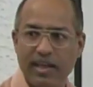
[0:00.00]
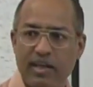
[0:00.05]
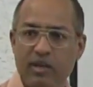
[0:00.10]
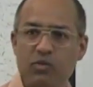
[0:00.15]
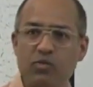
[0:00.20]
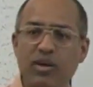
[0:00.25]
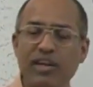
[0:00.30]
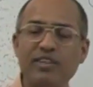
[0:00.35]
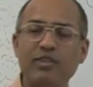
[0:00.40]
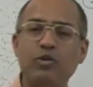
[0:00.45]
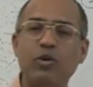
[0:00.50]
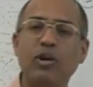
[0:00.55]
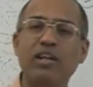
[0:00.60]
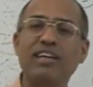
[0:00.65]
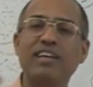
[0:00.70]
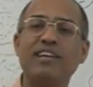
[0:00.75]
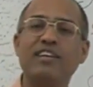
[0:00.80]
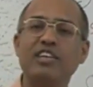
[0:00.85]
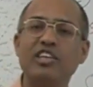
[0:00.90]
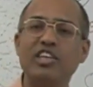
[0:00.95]

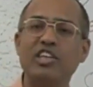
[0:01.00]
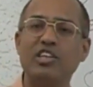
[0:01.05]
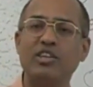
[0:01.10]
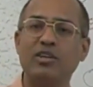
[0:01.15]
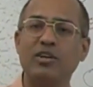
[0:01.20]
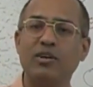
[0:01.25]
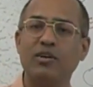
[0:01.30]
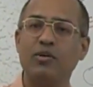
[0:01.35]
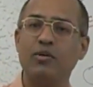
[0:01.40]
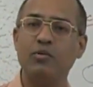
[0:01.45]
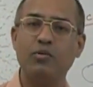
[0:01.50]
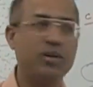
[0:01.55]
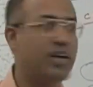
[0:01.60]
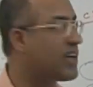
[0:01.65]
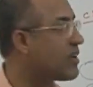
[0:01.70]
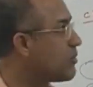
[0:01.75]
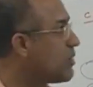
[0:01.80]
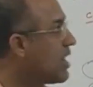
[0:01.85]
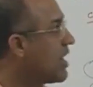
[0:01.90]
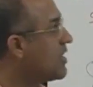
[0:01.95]
eventually reach
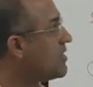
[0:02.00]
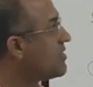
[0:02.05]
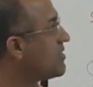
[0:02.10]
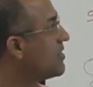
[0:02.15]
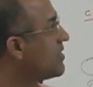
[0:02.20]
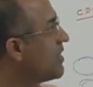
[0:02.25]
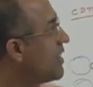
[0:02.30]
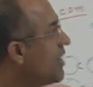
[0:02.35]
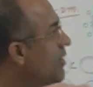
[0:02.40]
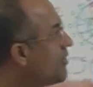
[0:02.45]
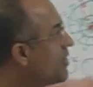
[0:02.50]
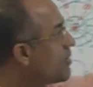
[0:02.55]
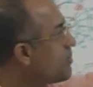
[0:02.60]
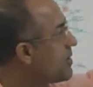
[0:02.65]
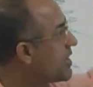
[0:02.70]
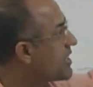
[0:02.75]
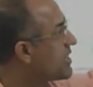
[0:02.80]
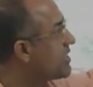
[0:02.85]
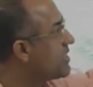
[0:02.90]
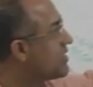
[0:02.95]
where was our
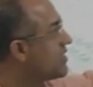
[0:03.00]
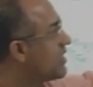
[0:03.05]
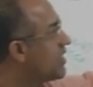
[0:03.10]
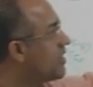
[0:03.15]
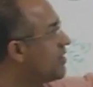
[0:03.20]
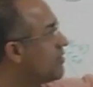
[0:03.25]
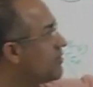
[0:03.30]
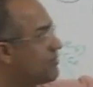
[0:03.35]
bacteria.